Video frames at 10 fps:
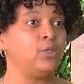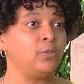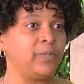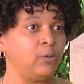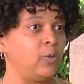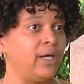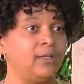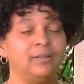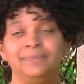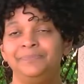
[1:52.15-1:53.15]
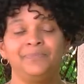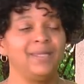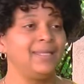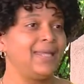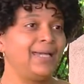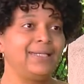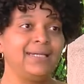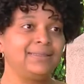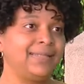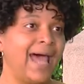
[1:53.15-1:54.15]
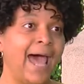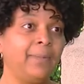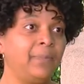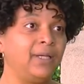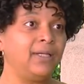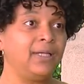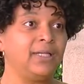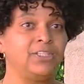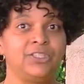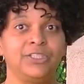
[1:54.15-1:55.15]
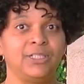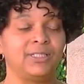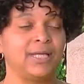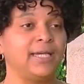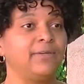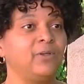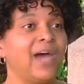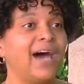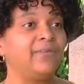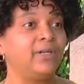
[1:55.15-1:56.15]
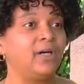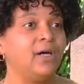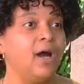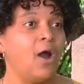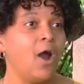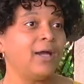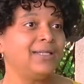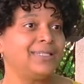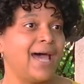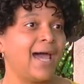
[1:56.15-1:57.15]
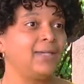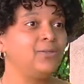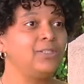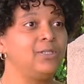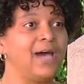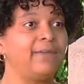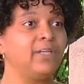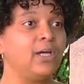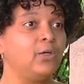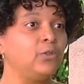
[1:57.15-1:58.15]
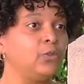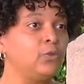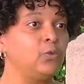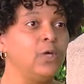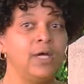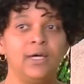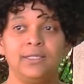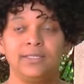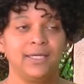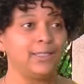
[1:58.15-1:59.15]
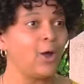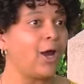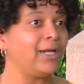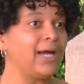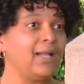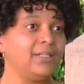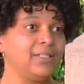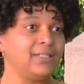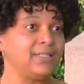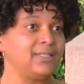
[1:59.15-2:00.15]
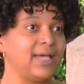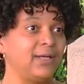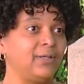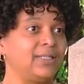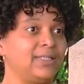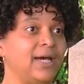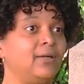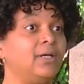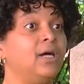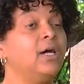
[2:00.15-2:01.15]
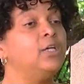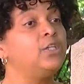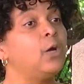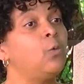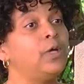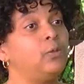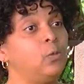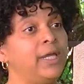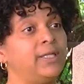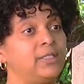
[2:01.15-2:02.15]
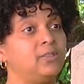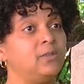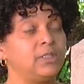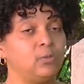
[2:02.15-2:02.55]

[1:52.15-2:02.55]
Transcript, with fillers: you'll be well. That doesn't happen. It's just like if you have a heart attack. You still have to go through seeing the cardiologist, et cetera, et cetera. So what we do is